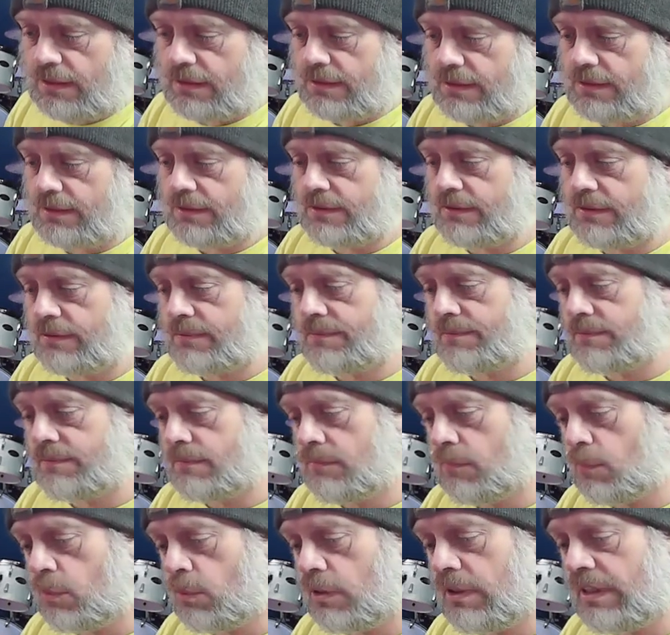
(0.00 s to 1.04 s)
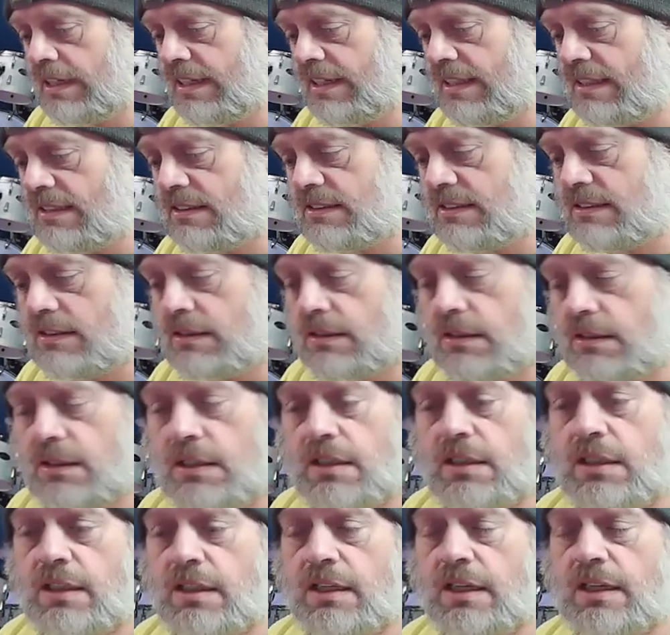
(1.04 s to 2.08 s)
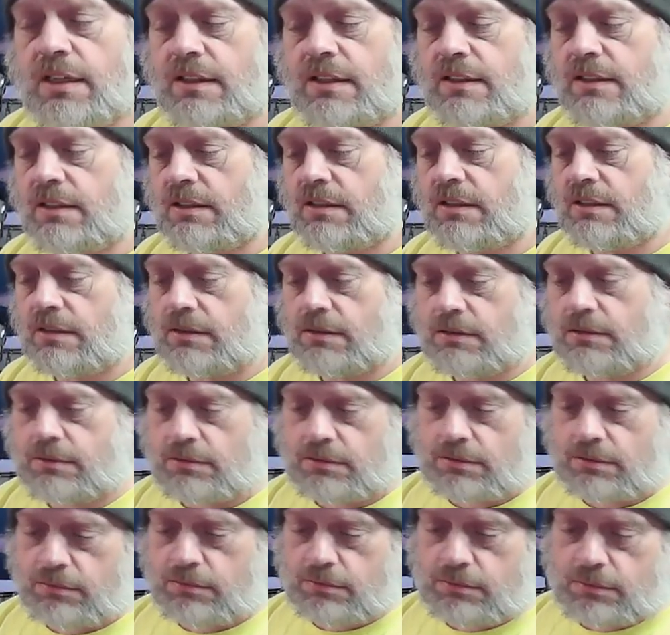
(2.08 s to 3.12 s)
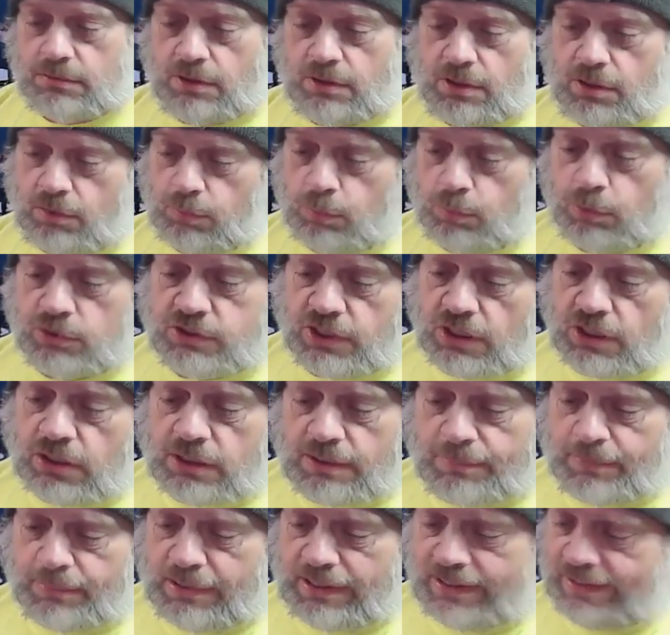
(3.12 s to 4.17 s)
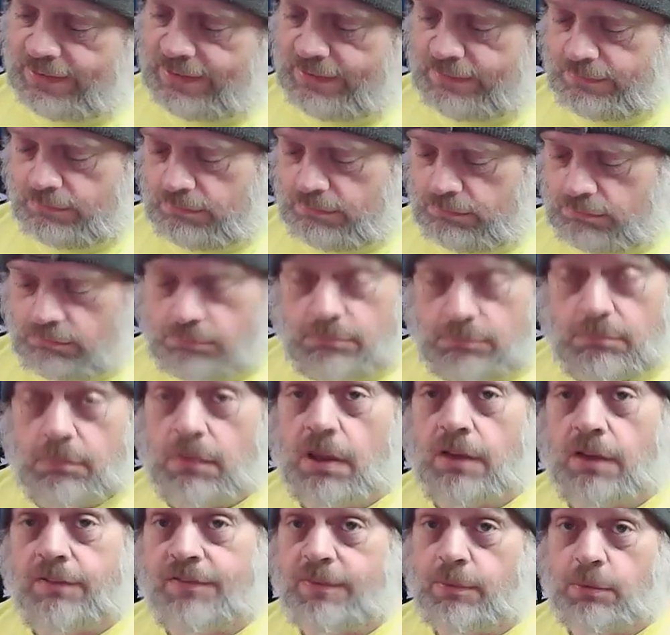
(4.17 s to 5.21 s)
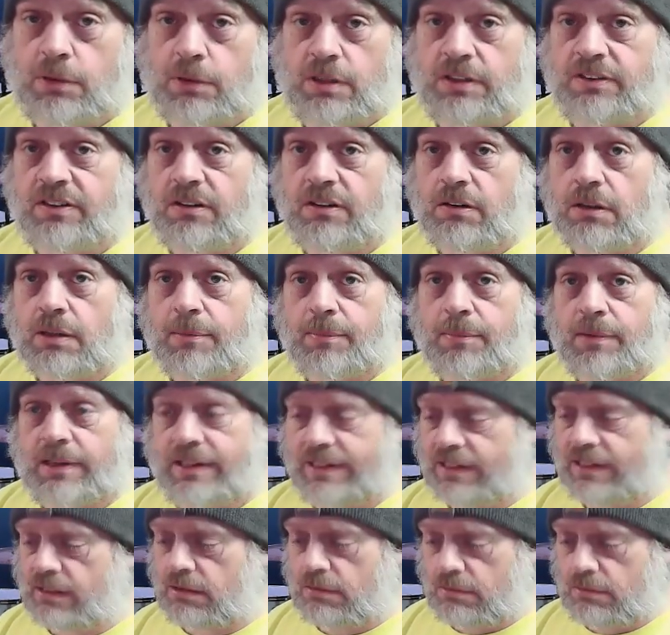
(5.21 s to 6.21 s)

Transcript: uh, what it is, and uh, we'll talk about it if you want to talk about it.